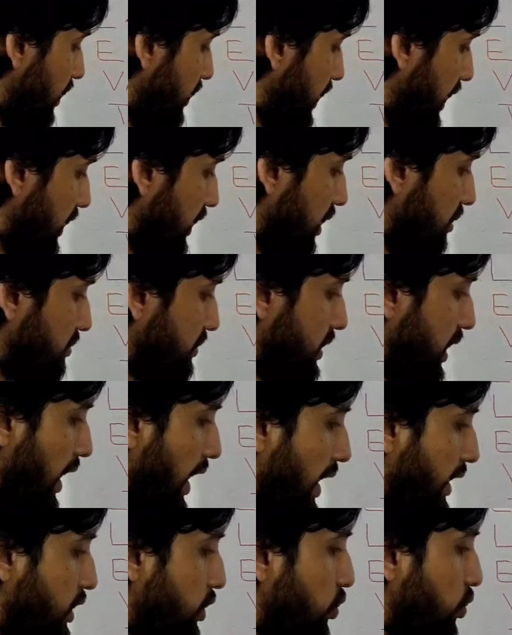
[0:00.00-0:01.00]
Then comes
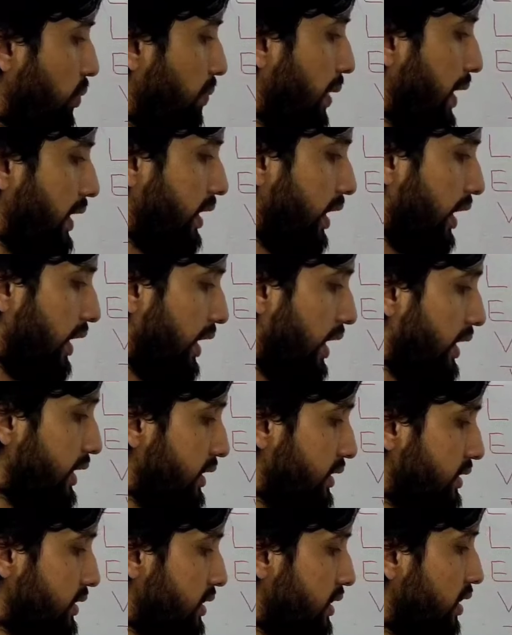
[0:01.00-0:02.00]
the acute
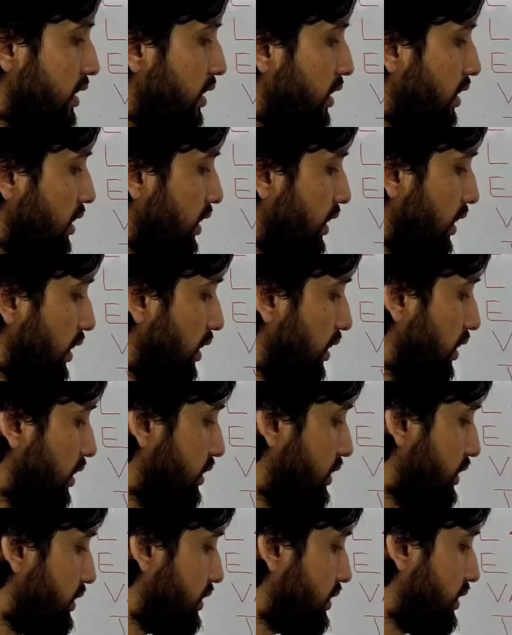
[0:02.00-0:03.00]
pericarditis.
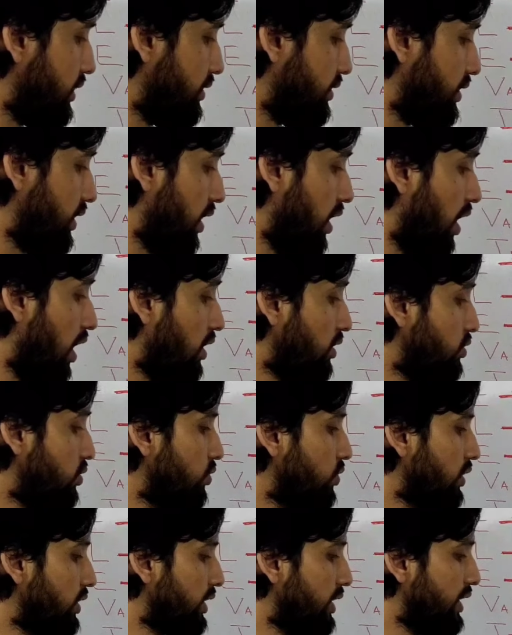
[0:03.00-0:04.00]
This is
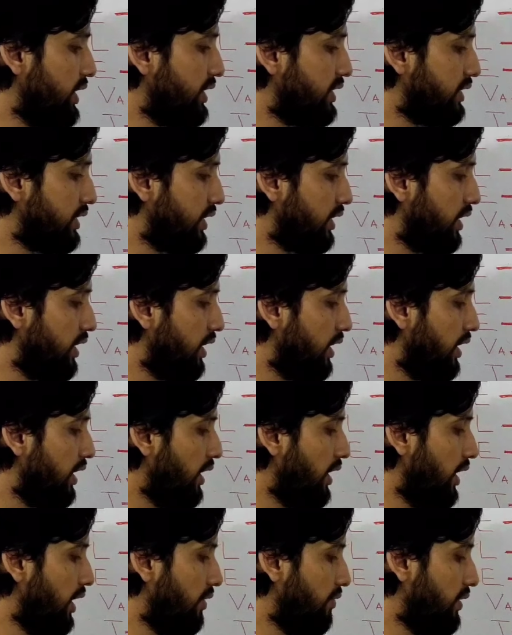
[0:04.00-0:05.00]
also the condition
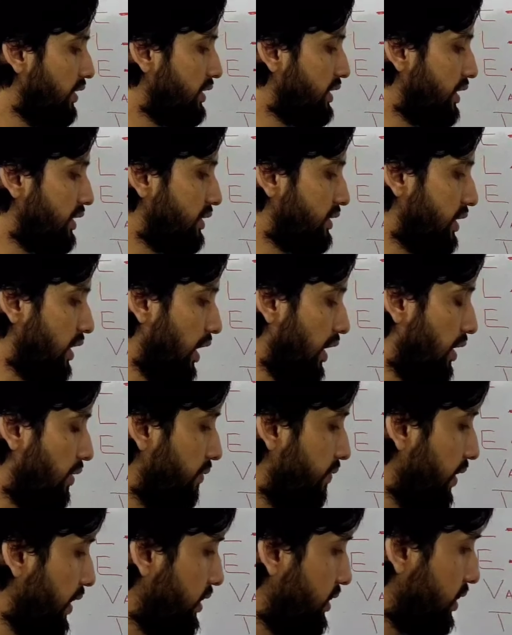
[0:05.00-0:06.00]
in which there is the
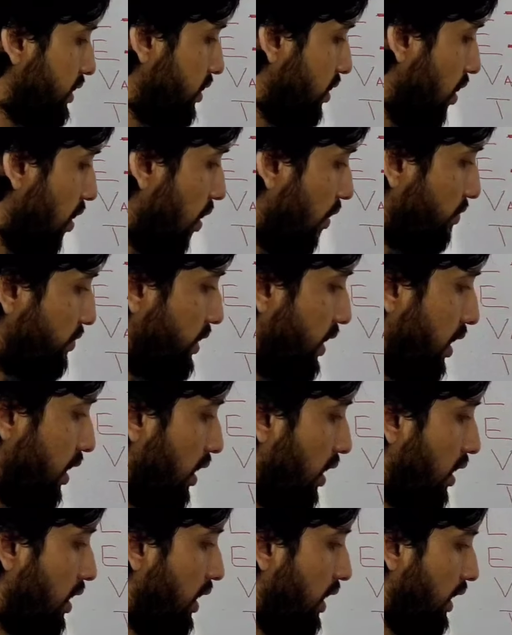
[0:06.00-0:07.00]
infection of
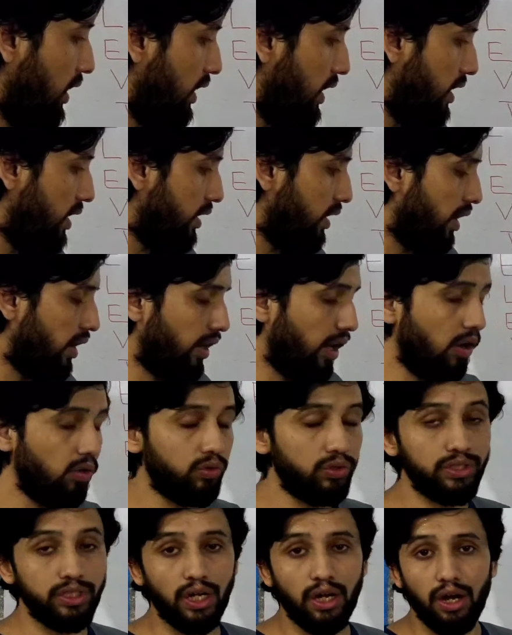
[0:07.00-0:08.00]
the layer
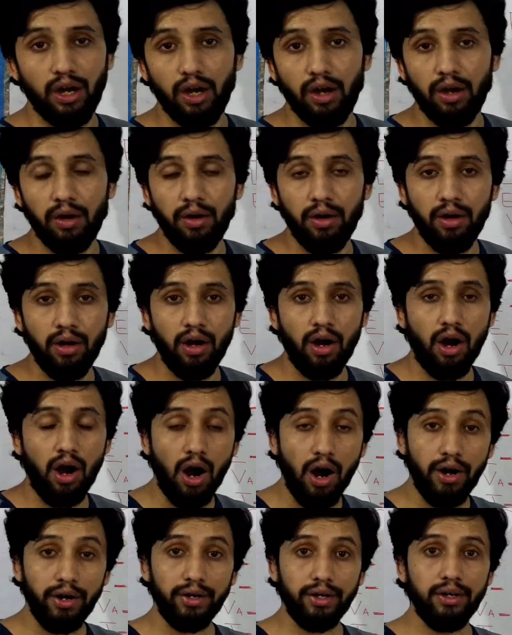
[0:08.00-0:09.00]
around the
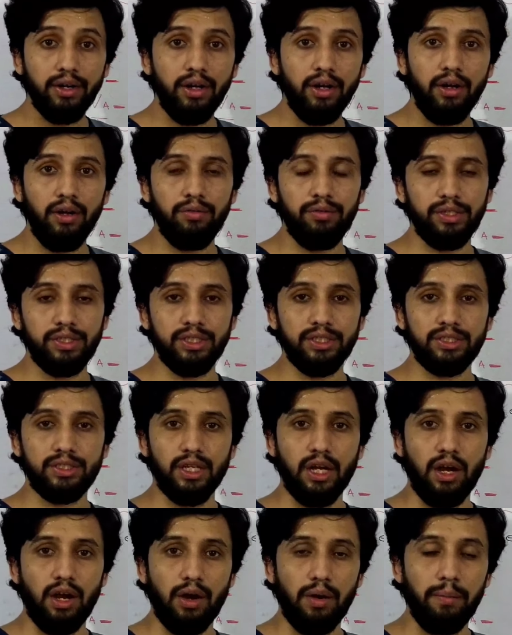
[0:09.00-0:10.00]
heart, which is
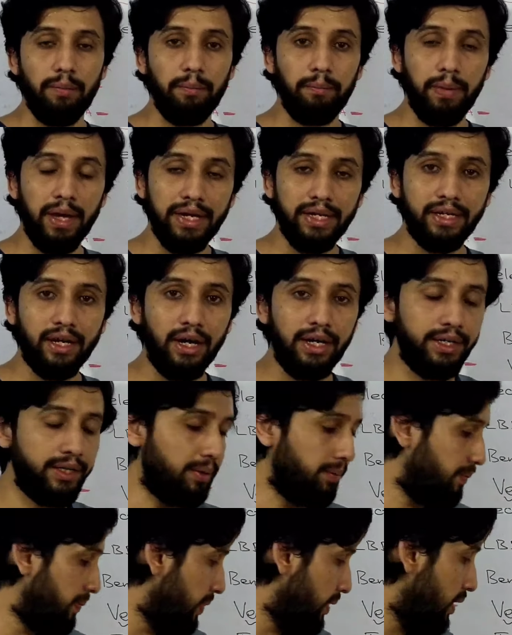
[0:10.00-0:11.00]
the
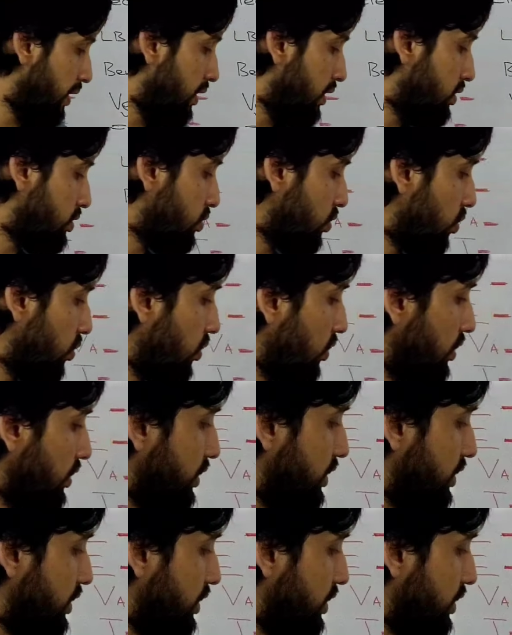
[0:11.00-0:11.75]
pericardium. So